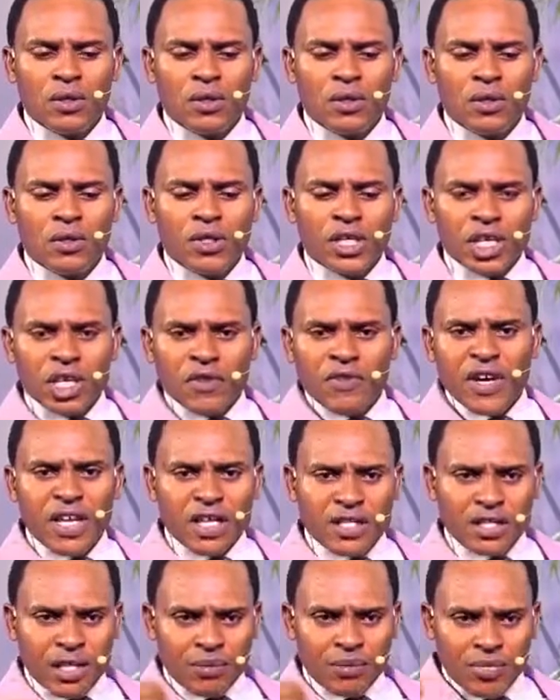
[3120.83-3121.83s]
They give an
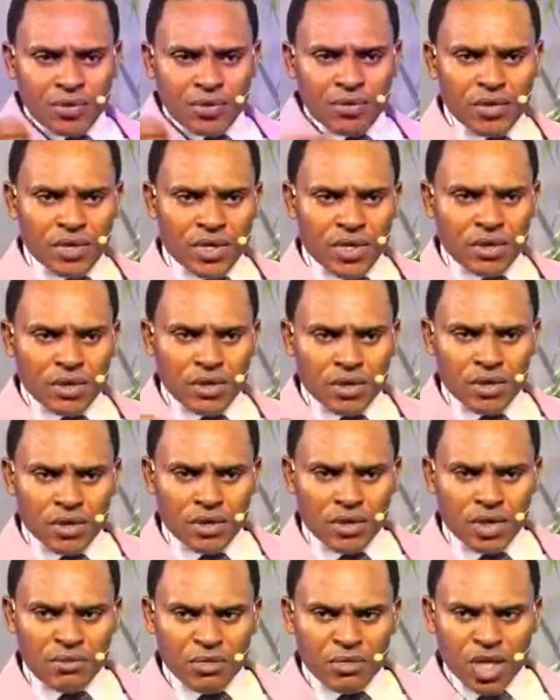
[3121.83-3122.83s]
example, okay?
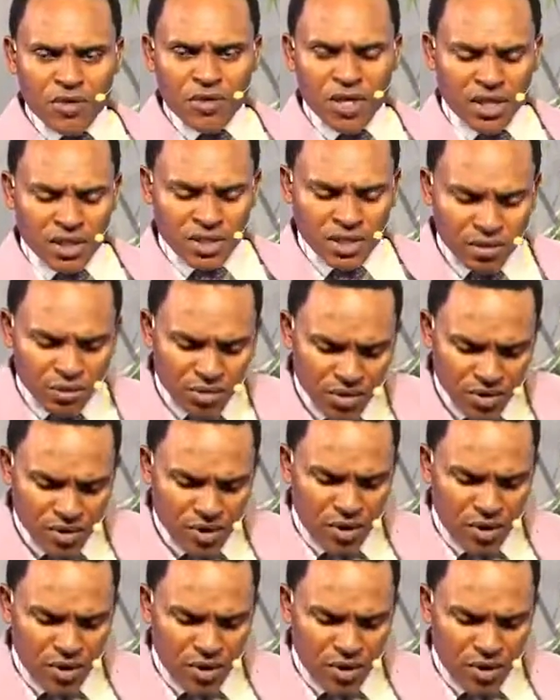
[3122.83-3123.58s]
Let me give an example.